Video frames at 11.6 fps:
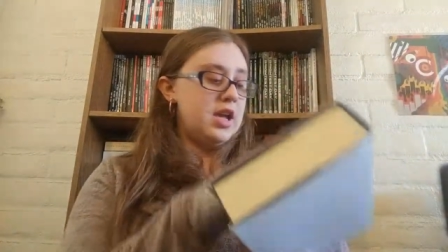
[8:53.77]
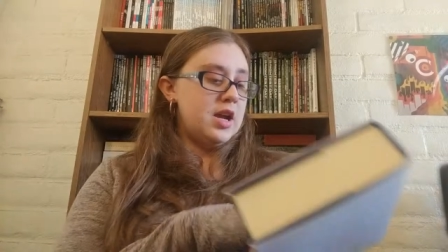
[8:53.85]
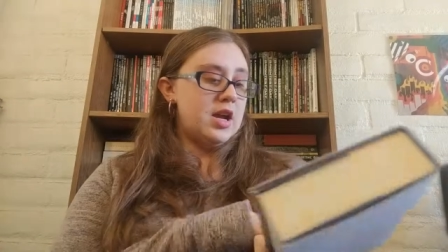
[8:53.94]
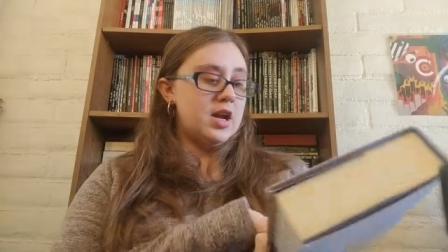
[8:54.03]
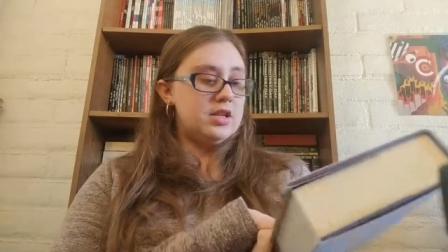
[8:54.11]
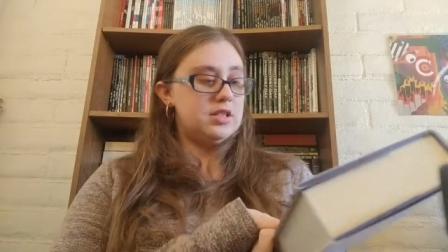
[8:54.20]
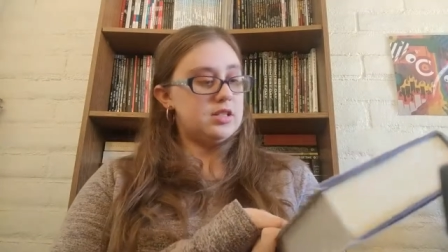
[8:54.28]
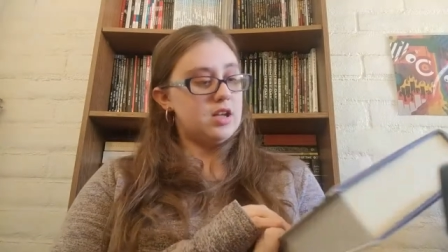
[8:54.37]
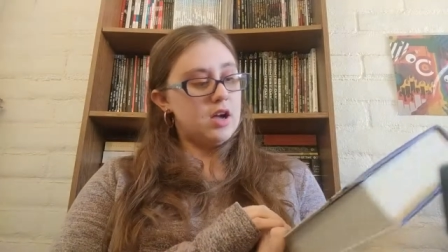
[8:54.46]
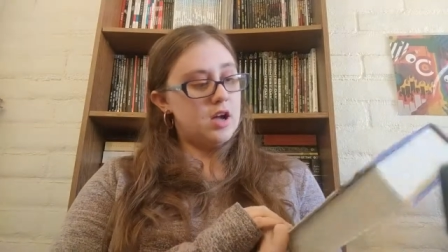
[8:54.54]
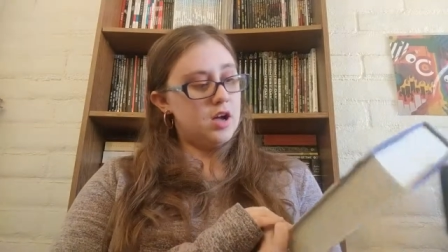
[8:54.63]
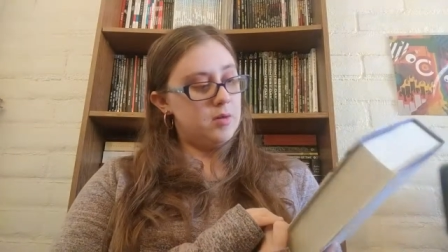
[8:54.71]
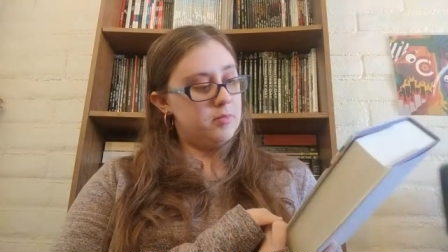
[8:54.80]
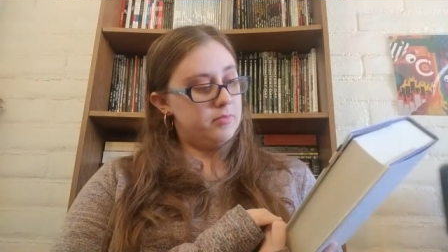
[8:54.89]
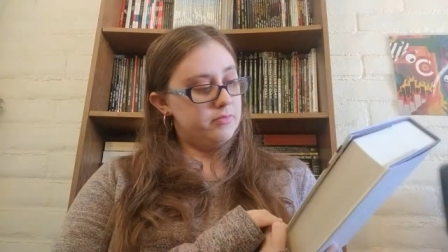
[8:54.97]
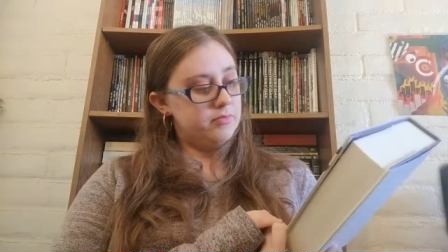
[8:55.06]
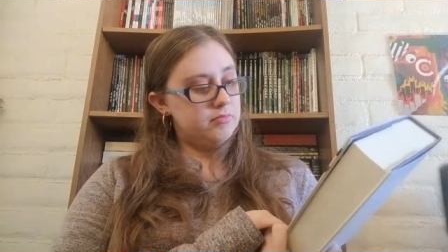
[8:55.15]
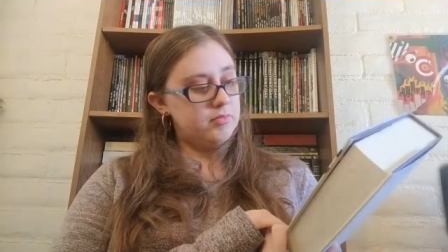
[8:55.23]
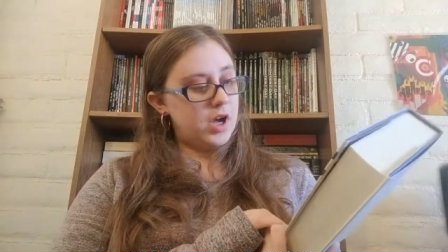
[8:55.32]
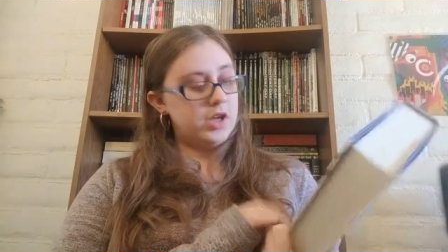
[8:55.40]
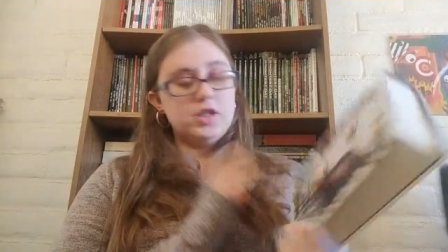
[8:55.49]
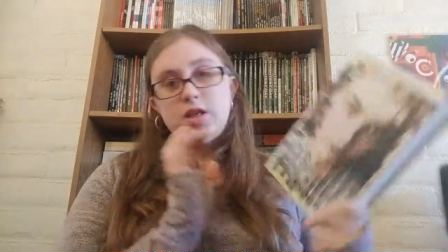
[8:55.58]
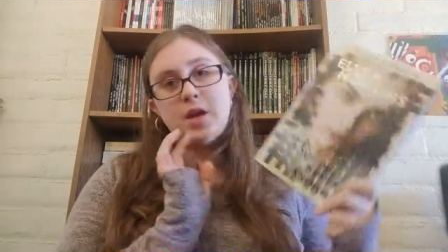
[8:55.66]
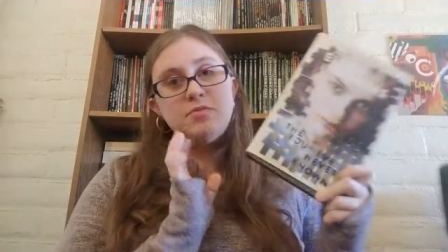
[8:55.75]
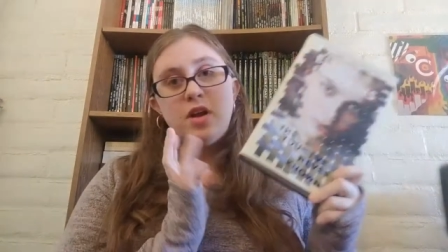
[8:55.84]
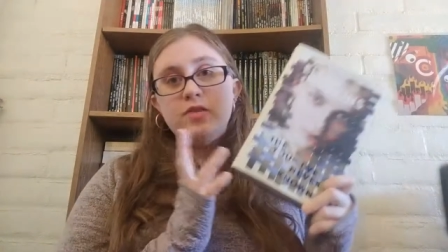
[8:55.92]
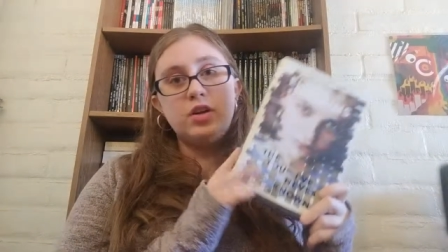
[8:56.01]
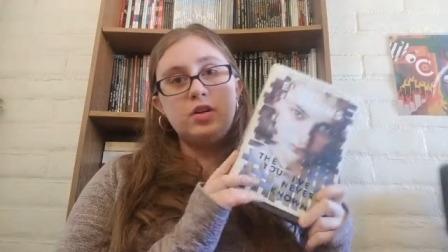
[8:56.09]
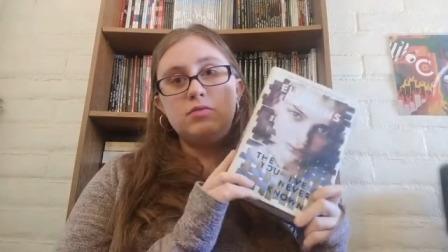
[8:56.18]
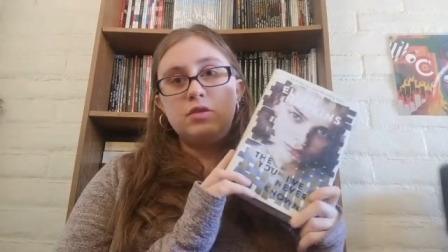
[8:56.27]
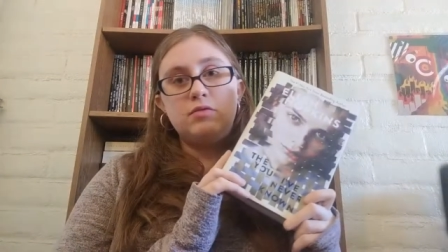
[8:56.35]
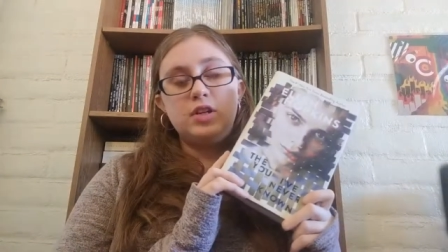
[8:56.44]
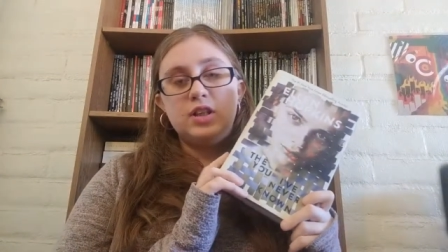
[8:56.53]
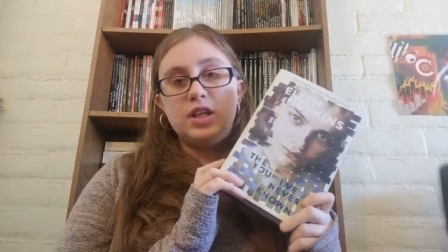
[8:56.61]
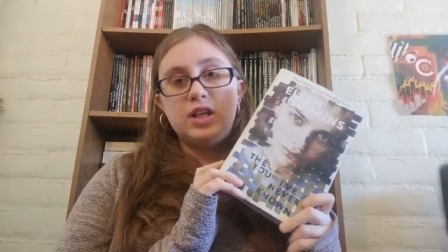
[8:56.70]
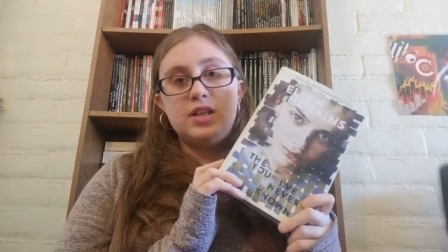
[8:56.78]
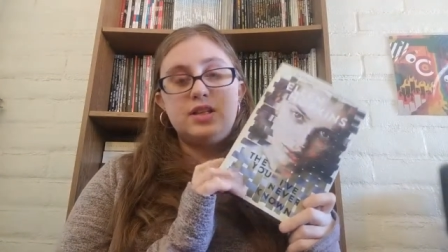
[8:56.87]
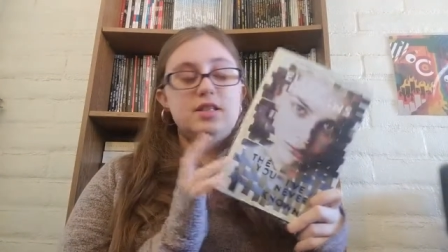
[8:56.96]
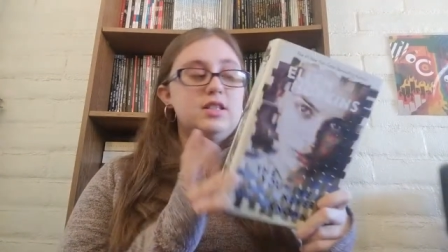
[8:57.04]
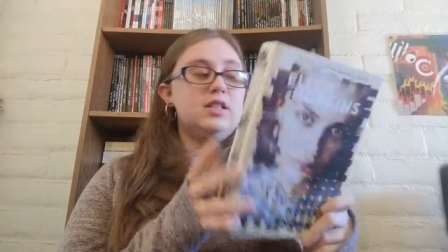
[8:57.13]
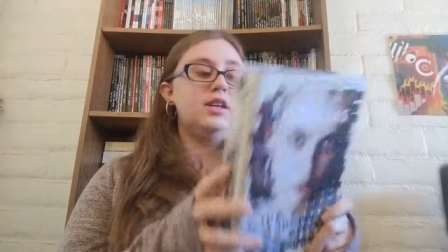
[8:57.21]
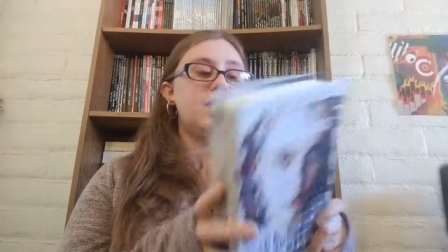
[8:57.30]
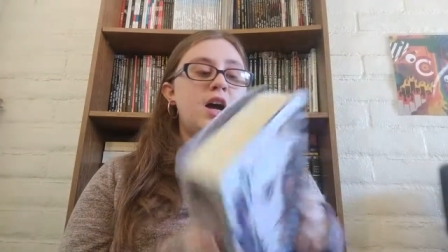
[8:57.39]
And um, I just, I'm never going to reread this.